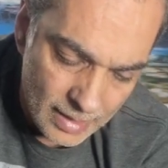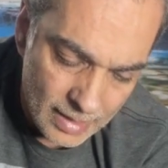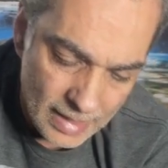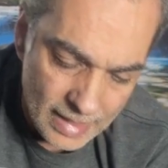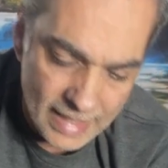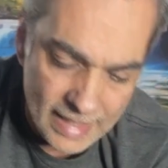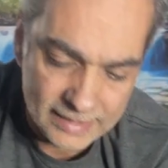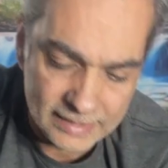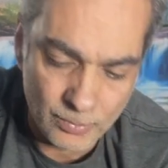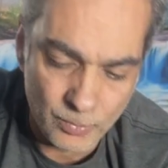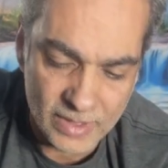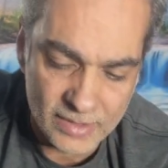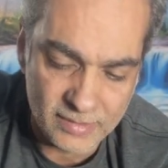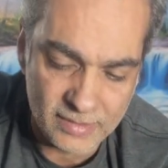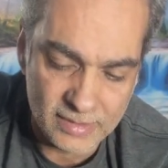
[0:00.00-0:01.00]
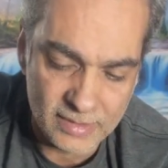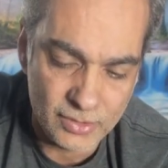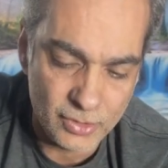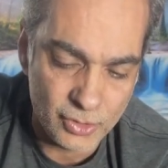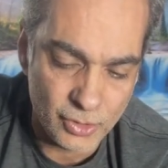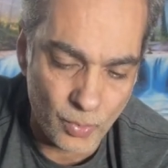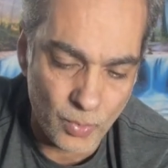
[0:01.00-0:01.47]
and it would,
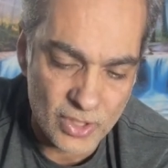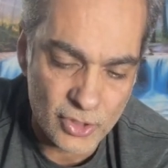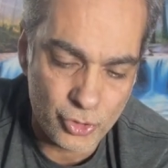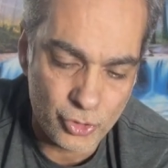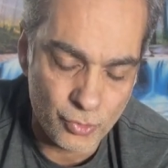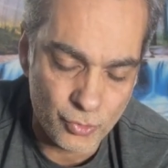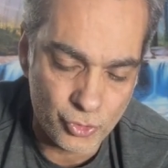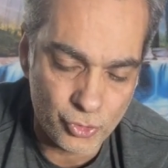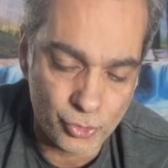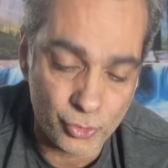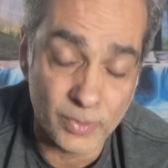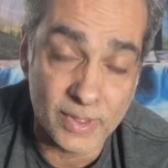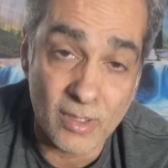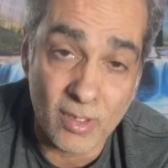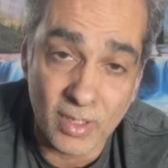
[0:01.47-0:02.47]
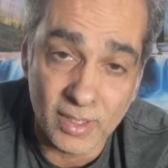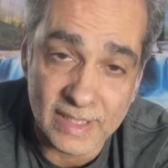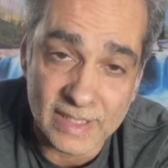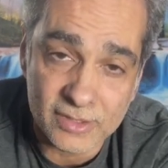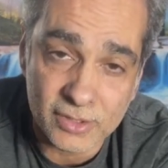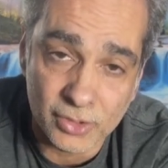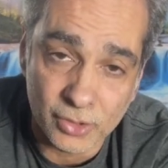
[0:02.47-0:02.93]
you know, once you screw it on,
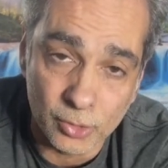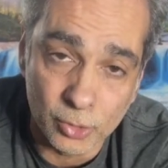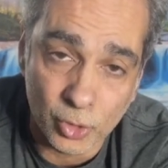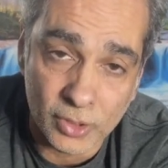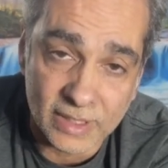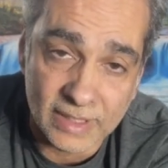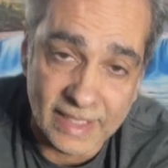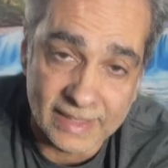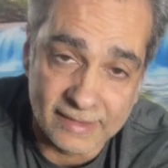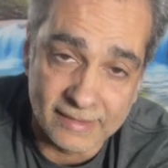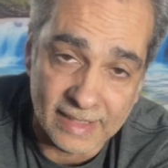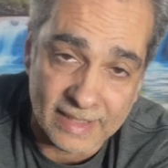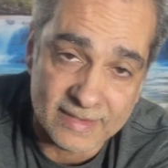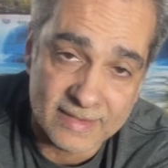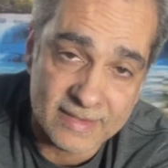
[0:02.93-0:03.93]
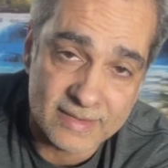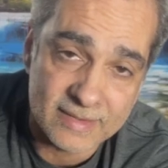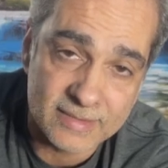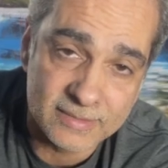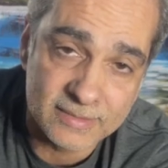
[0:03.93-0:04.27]
it's gonna look like this.